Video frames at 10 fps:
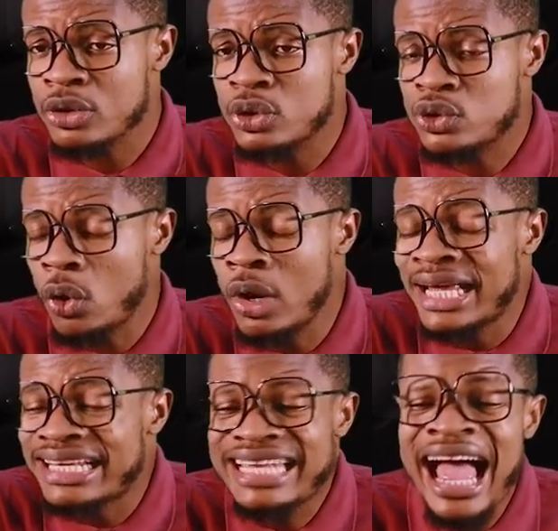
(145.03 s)
So
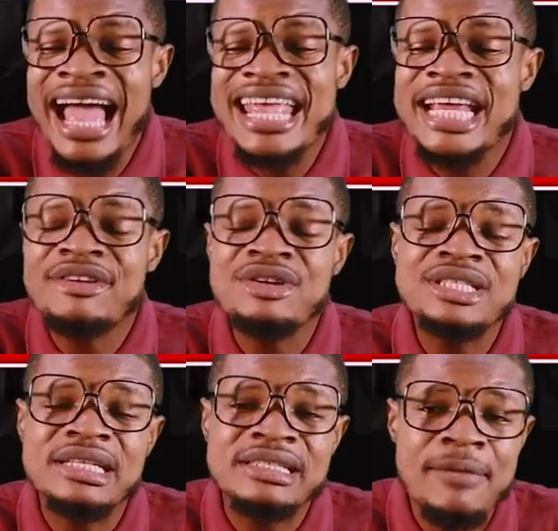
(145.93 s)
that increase
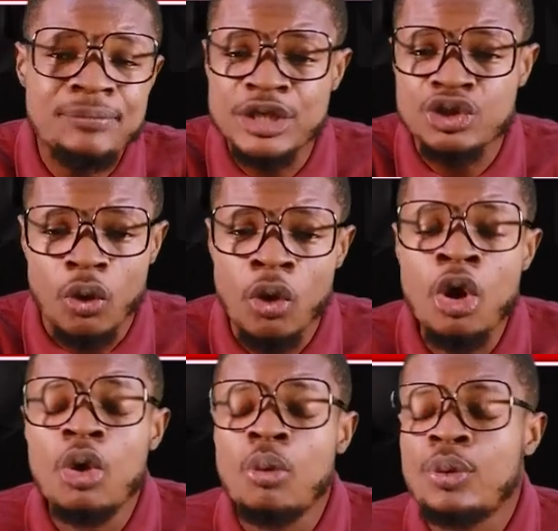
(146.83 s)
in temperature
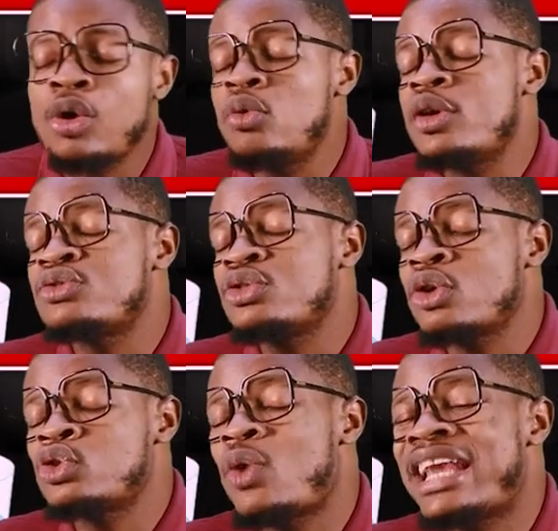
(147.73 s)
we always
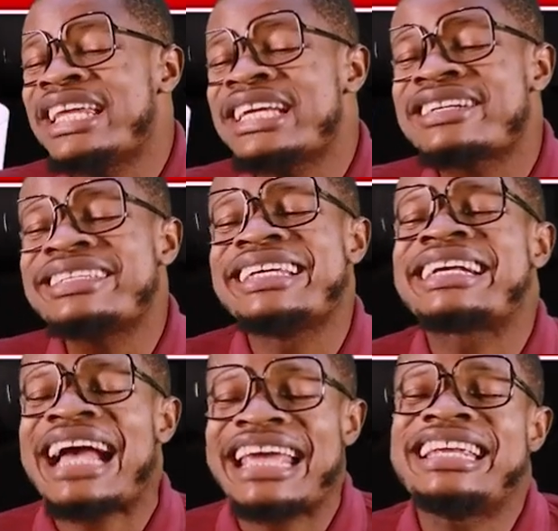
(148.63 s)
result to an increase in
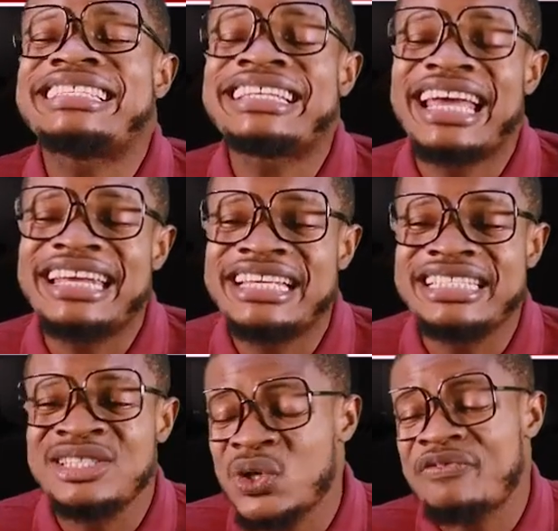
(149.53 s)
kinetic
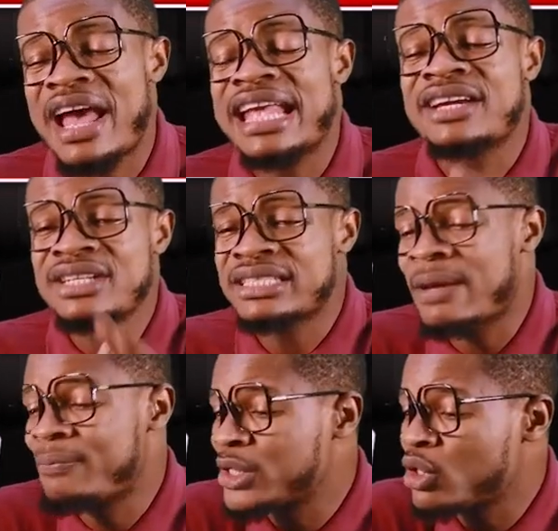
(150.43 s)
energy. So if I increase
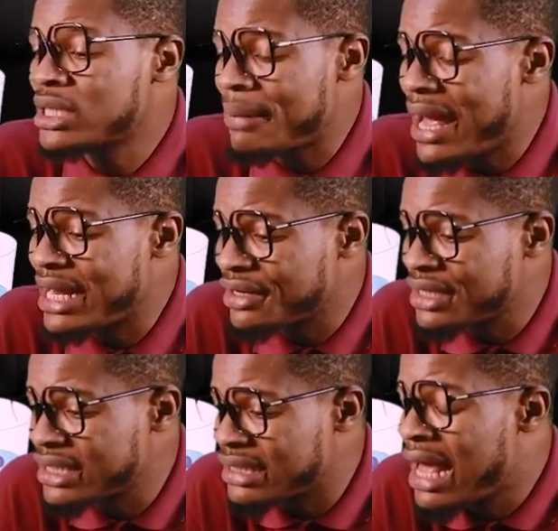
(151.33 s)
temperature, what am I
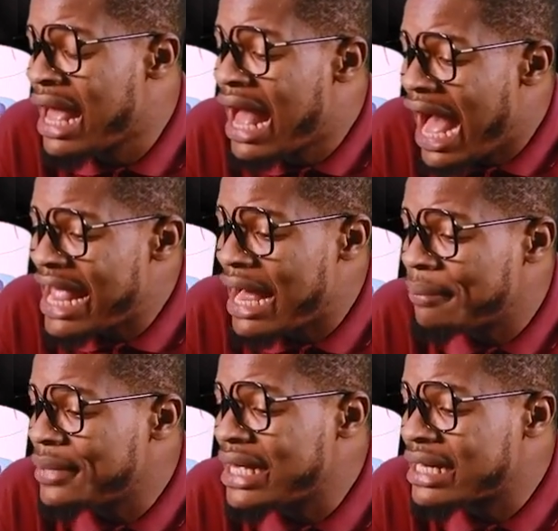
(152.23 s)
increasing? I
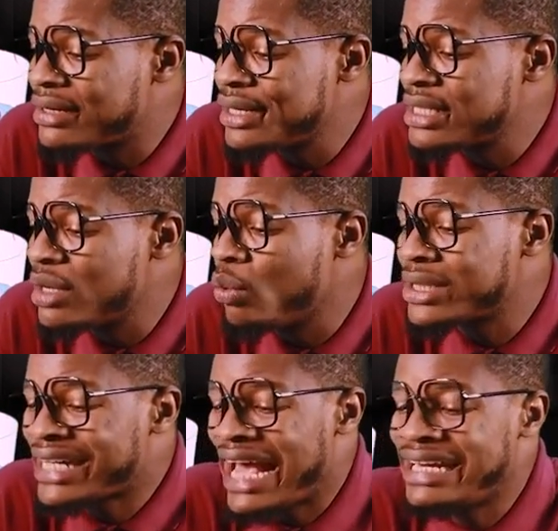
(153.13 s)
am increasing
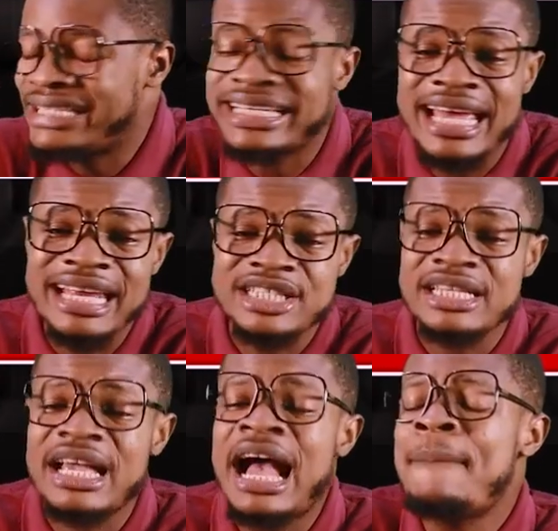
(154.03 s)
what? Kinetic
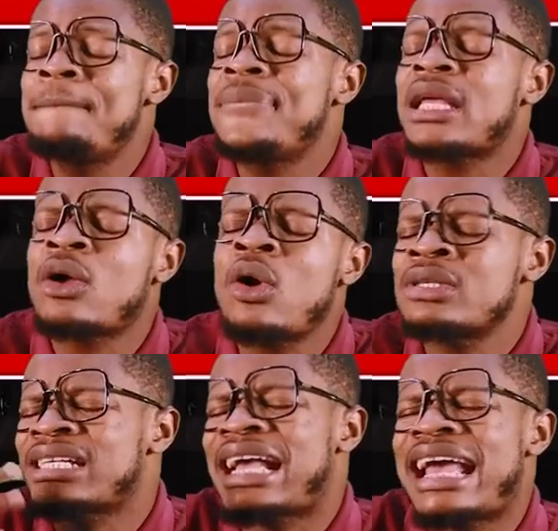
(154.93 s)
energy. And
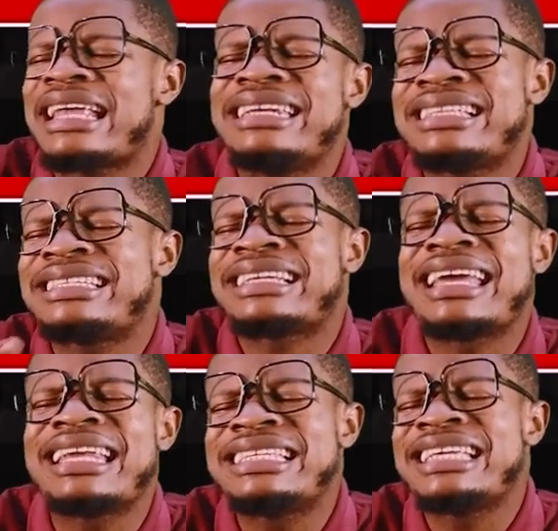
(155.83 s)
because kinetic
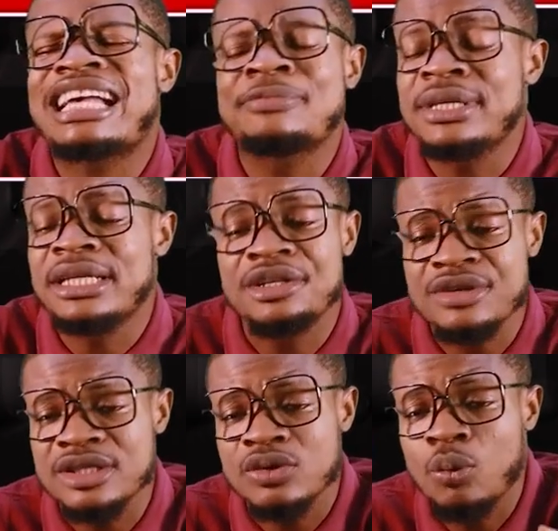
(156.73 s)
energy has been
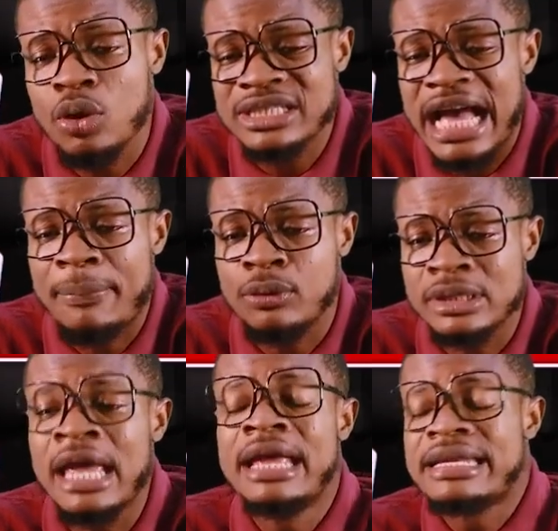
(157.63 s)
increased, what
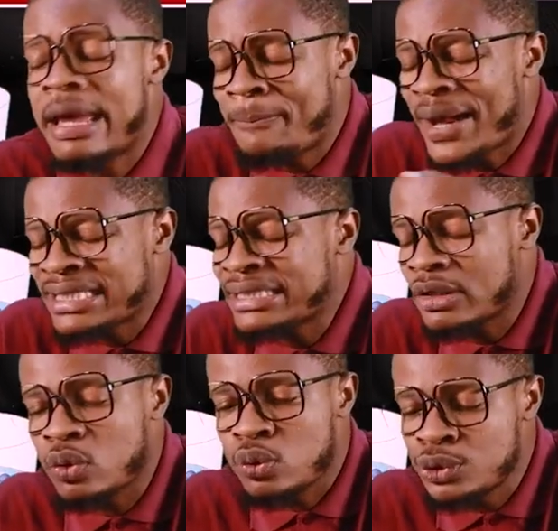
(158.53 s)
happened? The
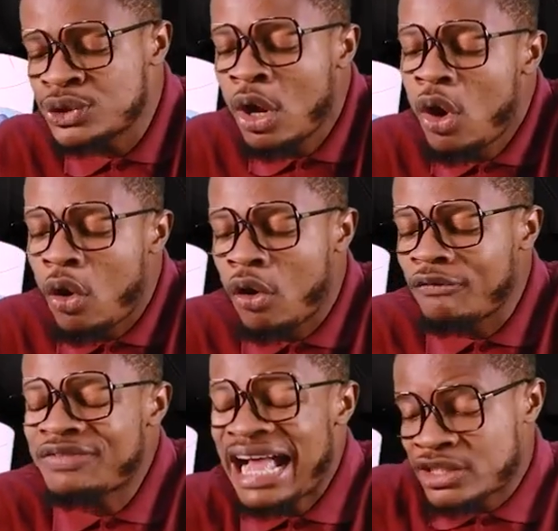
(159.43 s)
particles
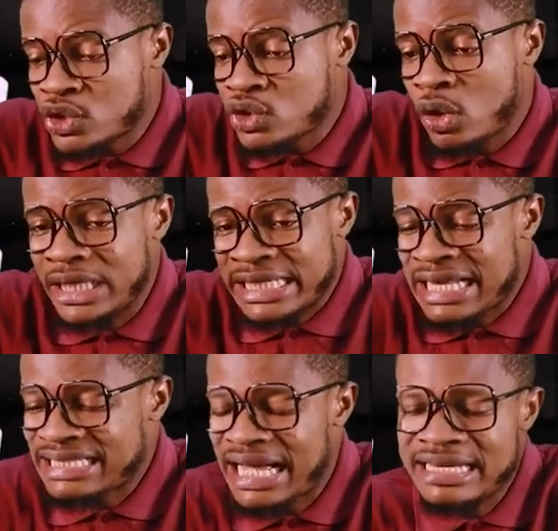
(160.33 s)
of that solid
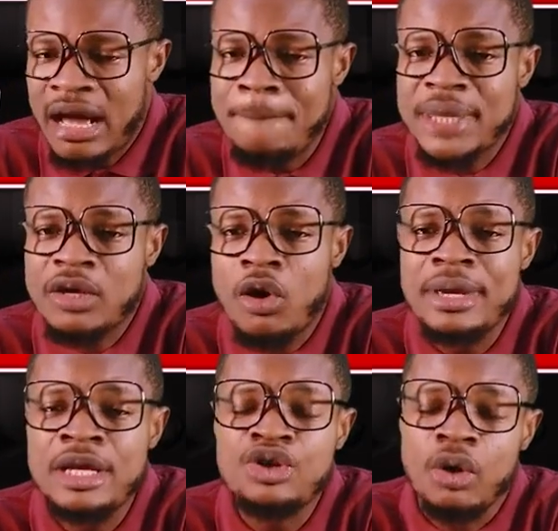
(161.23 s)
that are now
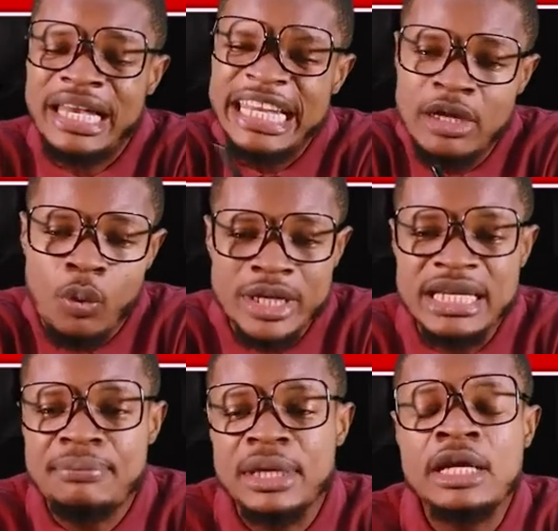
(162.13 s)
becoming your liquid,
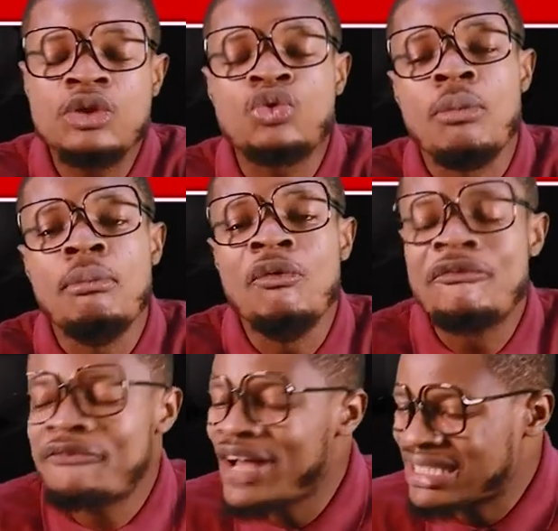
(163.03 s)
they begin to move
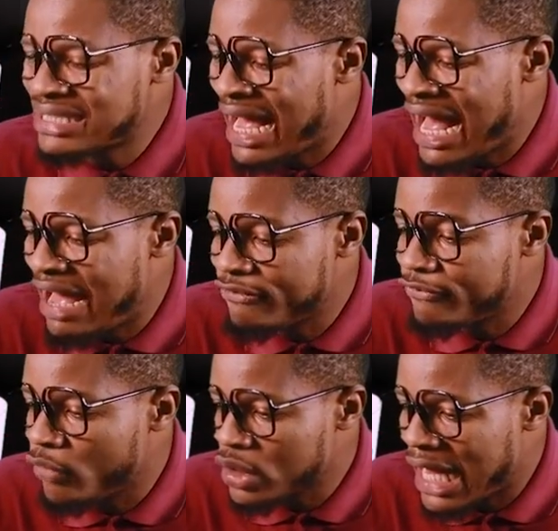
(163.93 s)
faster and
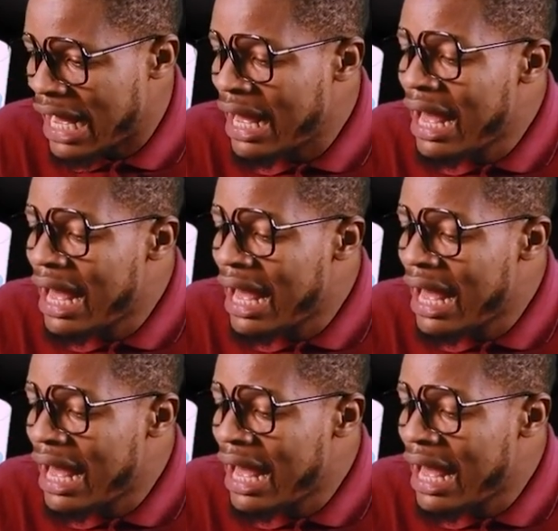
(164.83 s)
further.